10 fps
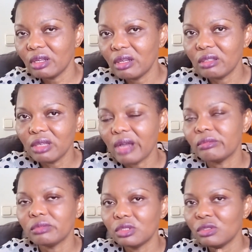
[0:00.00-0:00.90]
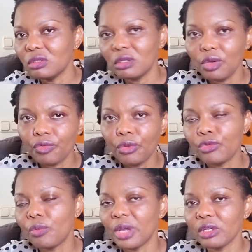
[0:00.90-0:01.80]
a few
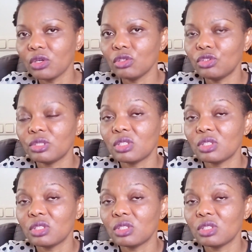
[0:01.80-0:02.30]
European countries.